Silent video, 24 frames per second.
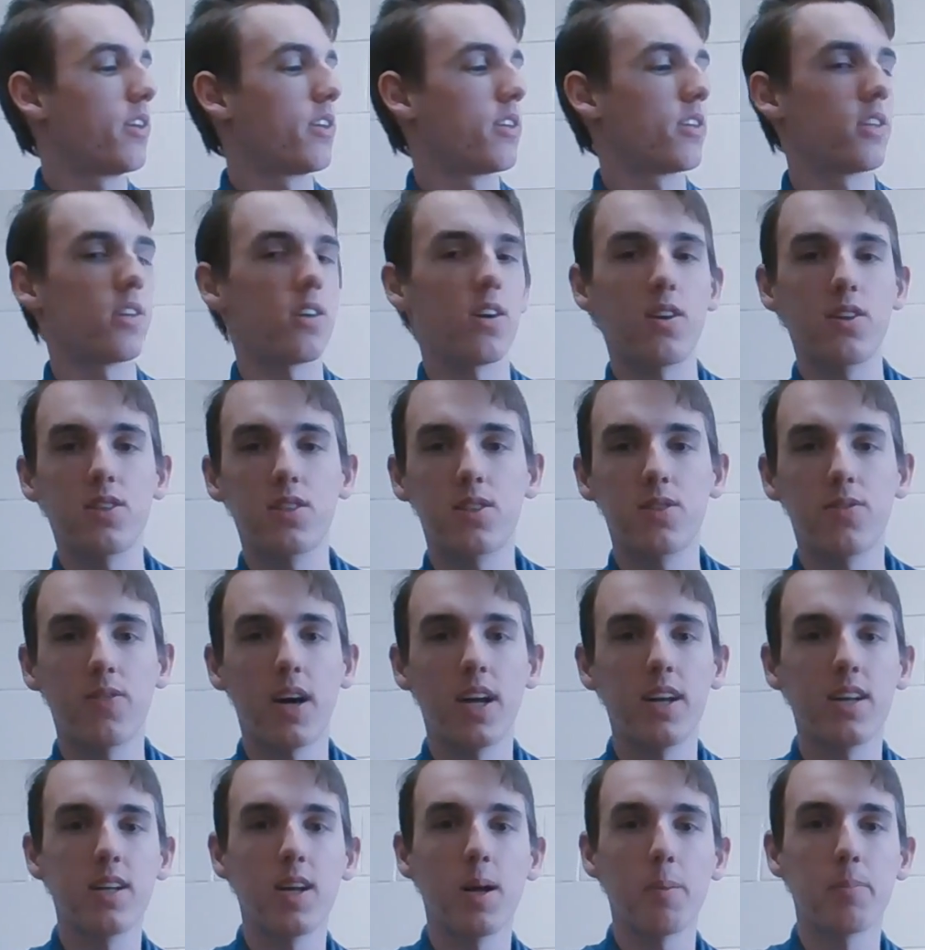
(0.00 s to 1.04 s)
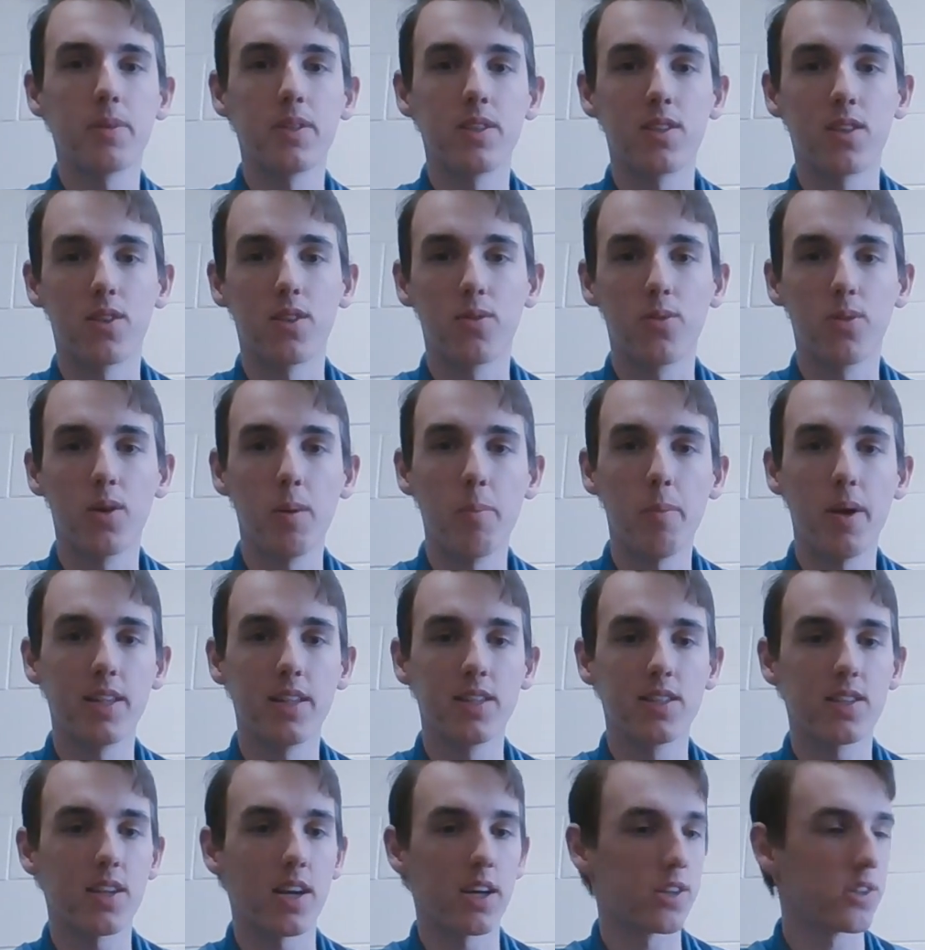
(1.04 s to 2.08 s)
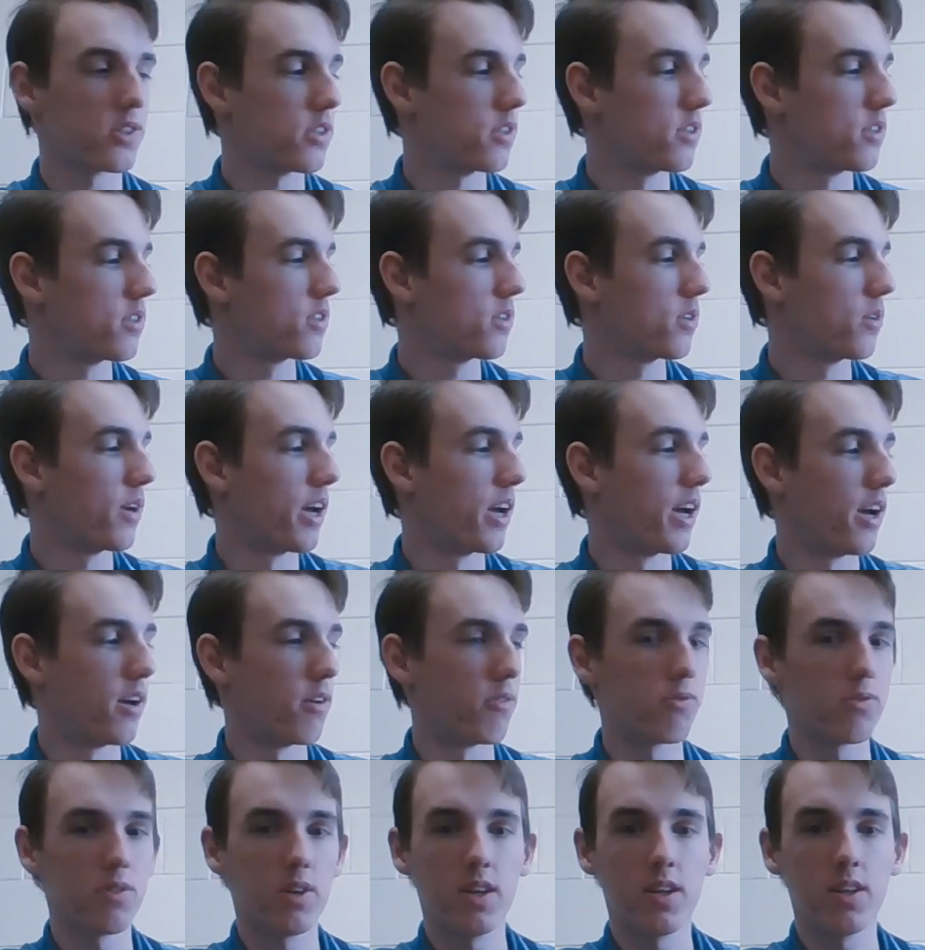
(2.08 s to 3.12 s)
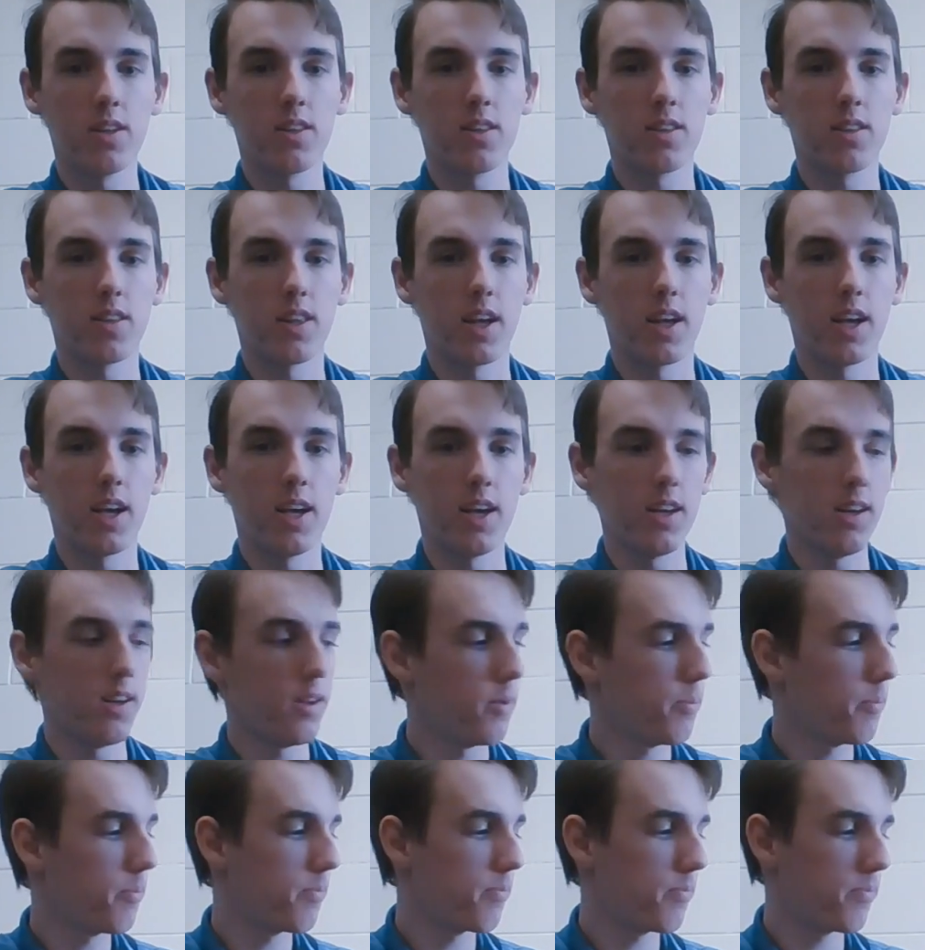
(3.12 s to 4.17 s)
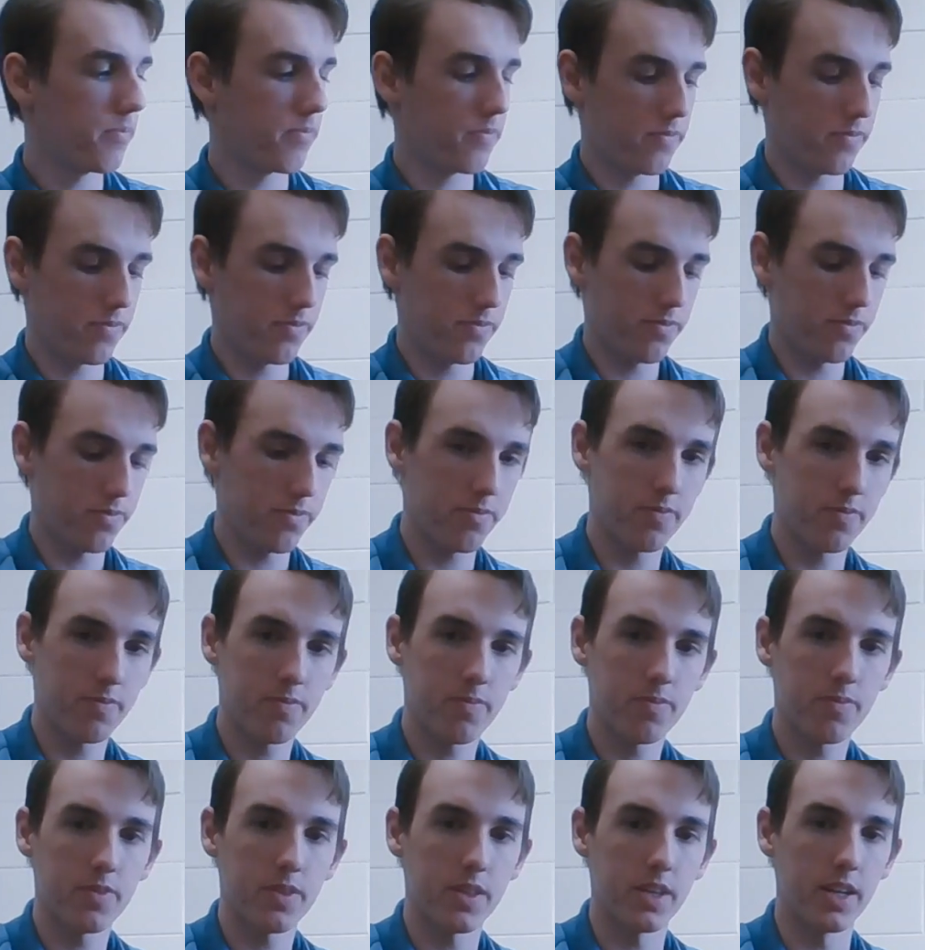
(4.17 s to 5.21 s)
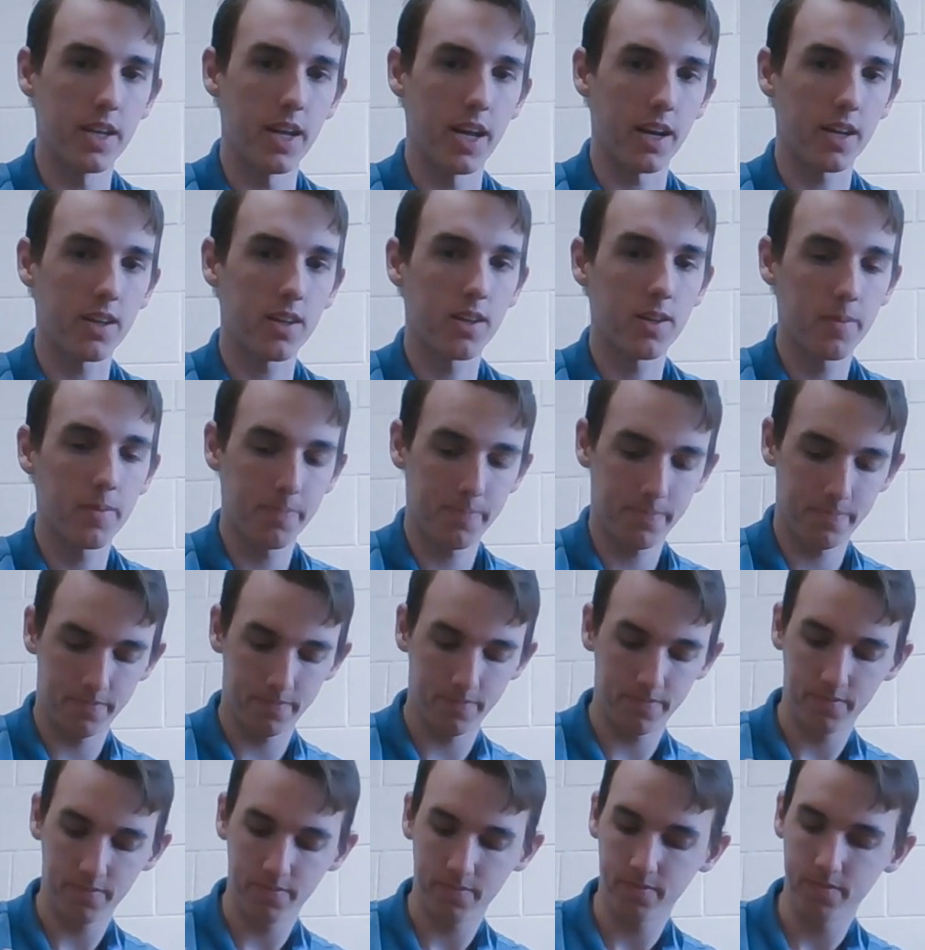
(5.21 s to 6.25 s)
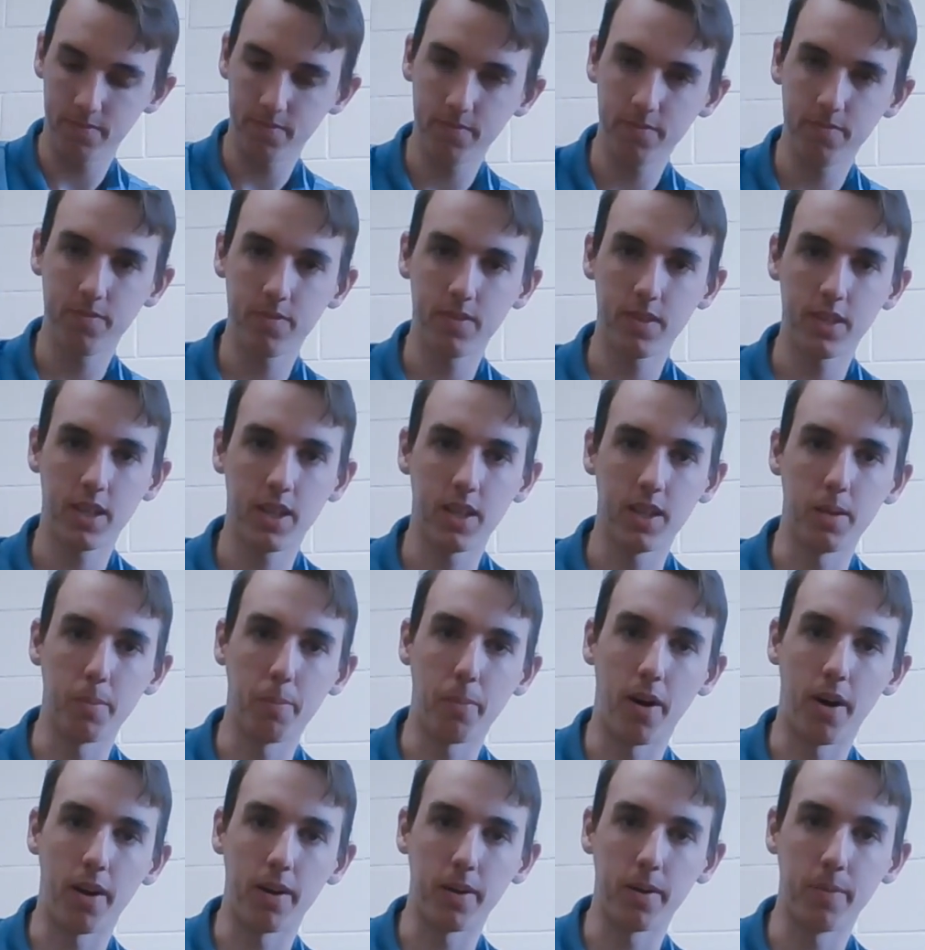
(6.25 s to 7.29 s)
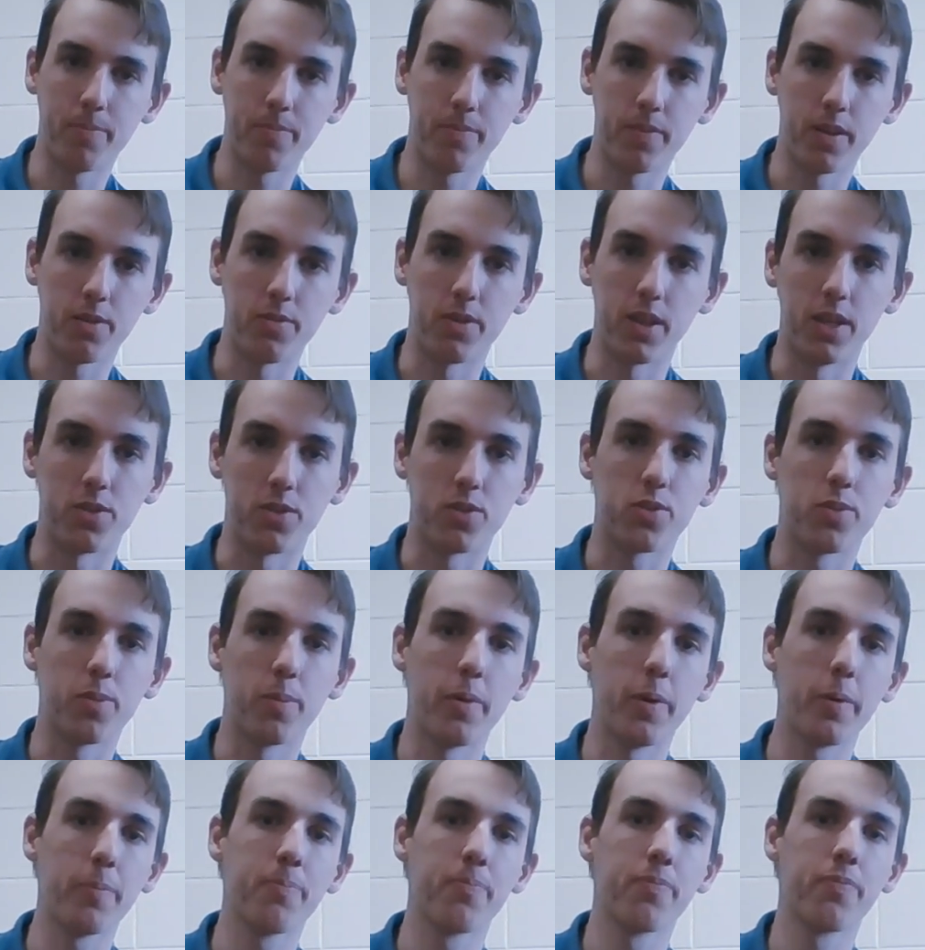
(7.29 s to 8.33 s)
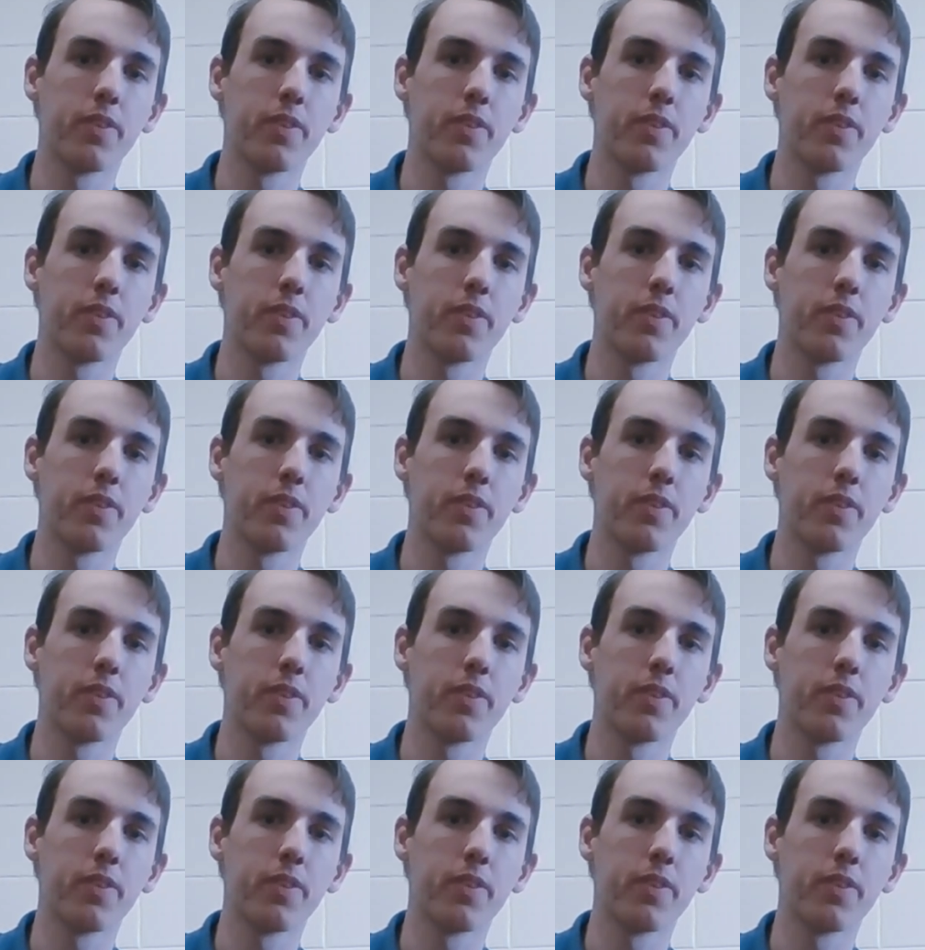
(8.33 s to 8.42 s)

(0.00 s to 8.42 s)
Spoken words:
Guitar is divided up into three main sections. You have the head, the neck, and the body of the instrument.